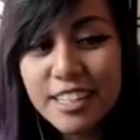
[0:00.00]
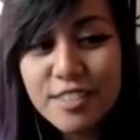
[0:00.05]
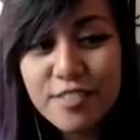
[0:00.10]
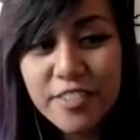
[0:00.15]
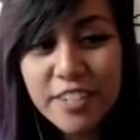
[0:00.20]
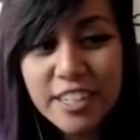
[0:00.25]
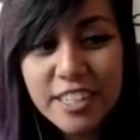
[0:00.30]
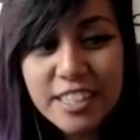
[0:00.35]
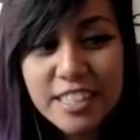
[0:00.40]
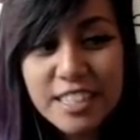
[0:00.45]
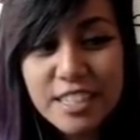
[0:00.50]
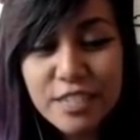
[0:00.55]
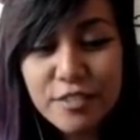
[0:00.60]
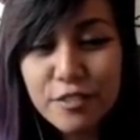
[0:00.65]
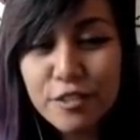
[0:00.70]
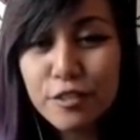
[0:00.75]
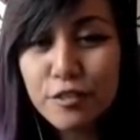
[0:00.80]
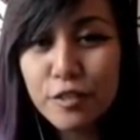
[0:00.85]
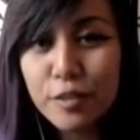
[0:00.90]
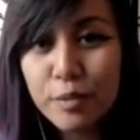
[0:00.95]
It's very
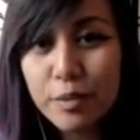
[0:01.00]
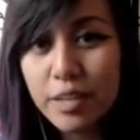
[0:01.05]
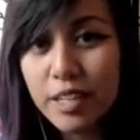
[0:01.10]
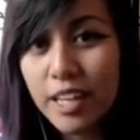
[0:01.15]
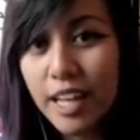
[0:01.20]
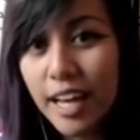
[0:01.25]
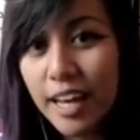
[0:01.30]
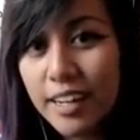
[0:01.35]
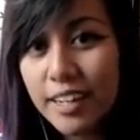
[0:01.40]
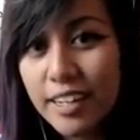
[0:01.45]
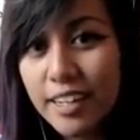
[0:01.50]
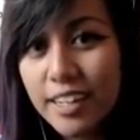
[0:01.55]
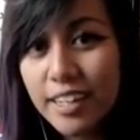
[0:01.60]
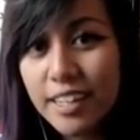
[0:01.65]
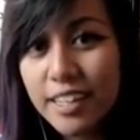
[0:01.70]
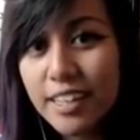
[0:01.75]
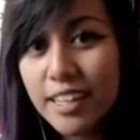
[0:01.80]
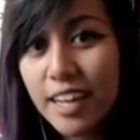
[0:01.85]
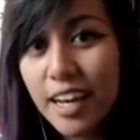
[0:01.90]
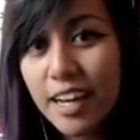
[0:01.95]
different from the ladder
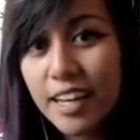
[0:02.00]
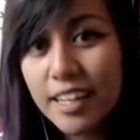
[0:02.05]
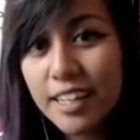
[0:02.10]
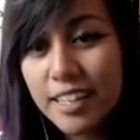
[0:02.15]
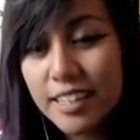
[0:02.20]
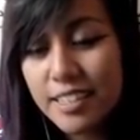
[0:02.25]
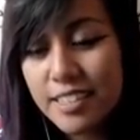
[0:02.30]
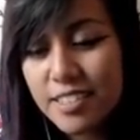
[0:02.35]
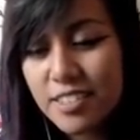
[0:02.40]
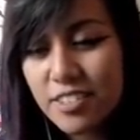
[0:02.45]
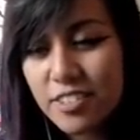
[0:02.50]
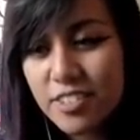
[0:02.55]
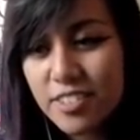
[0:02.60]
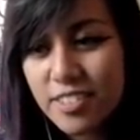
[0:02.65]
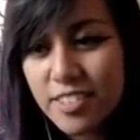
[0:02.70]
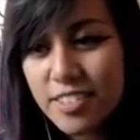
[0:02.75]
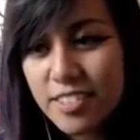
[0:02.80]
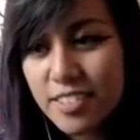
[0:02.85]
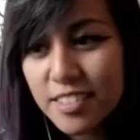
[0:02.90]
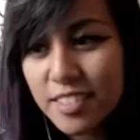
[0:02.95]
in that it's
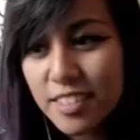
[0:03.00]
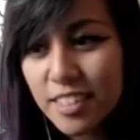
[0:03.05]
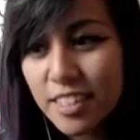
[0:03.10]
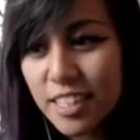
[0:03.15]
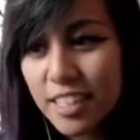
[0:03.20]
just